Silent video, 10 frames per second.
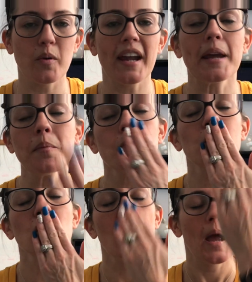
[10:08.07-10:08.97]
Brain.
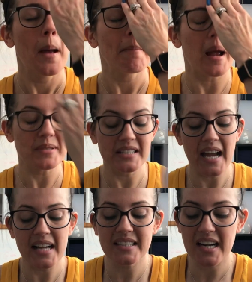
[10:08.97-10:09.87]
Moms and
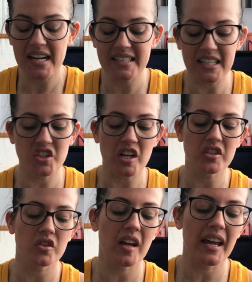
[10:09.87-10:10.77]
dads, like I said
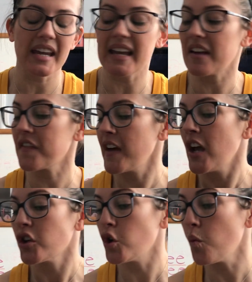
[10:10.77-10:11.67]
yesterday, if
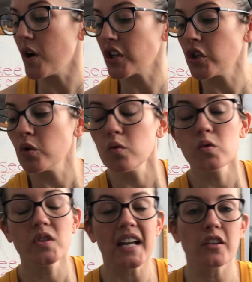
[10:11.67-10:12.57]
you want to
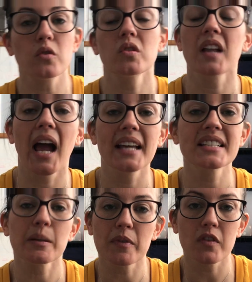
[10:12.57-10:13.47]
use and
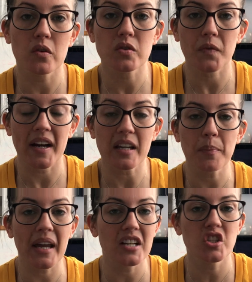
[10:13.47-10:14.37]
utilize some of those writing
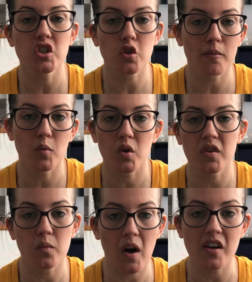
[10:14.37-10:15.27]
pages, you're more
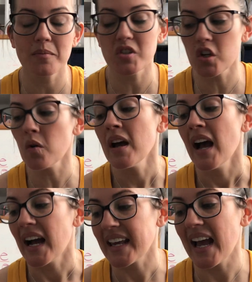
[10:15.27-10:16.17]
than welcome to.
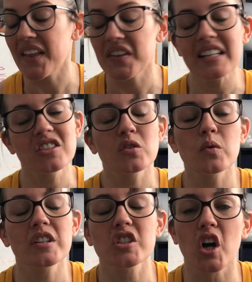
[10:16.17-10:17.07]
Again, these
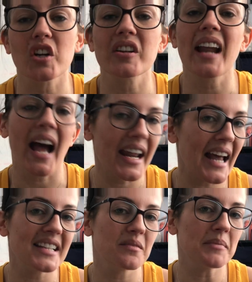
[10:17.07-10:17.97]
stories are not
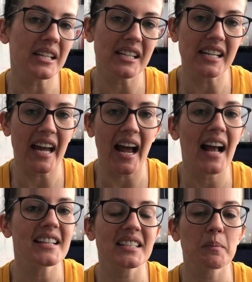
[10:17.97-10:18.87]
as meaty
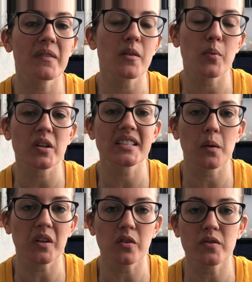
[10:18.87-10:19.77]
as some of the books
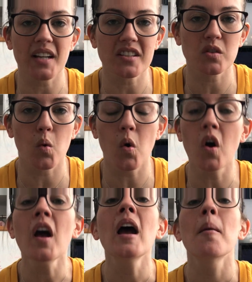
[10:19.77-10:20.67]
that we use at
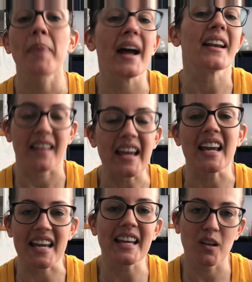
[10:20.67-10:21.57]
school, but
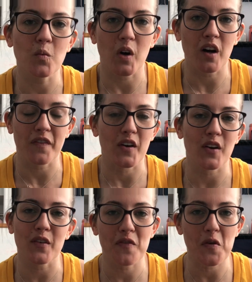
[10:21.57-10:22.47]
it can work
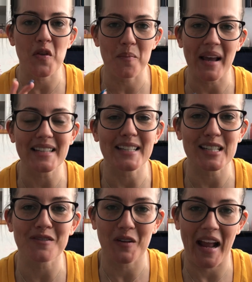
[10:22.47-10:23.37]
for the
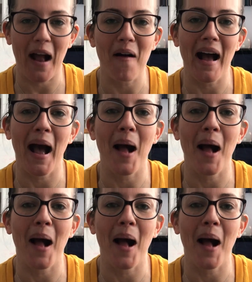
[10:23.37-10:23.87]
basics for now.